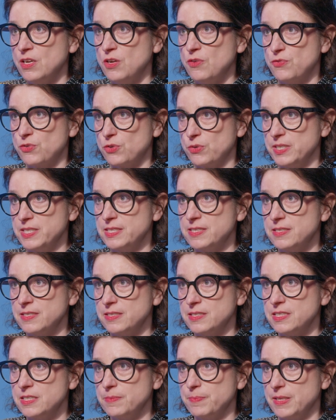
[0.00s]
for
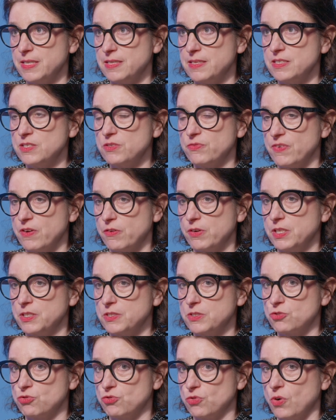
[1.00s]
instance. But this very
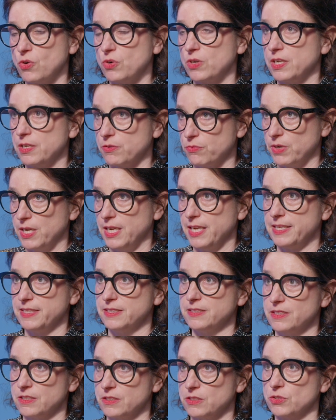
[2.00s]
strongly
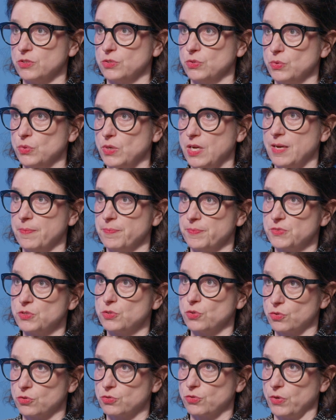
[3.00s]
related to
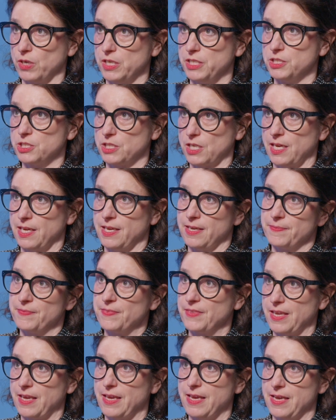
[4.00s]
Croatia
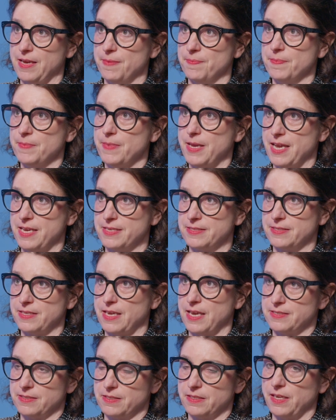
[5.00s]

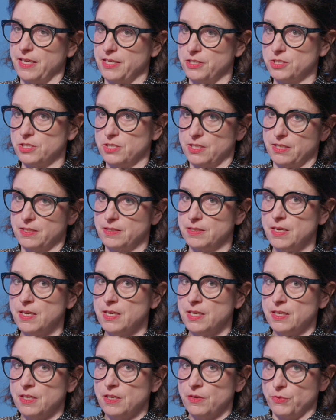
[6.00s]
as a nation, and
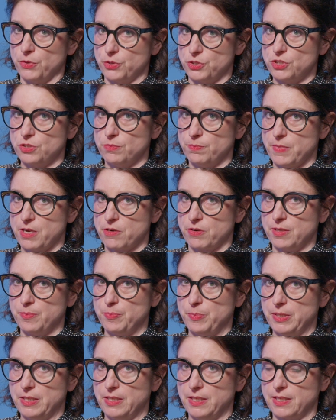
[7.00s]
Virgin Mary
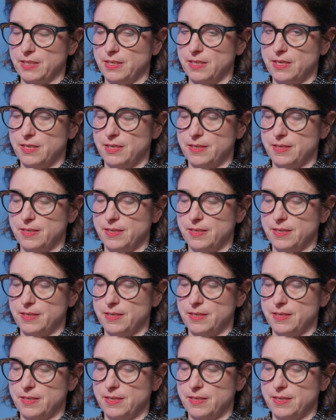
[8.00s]
being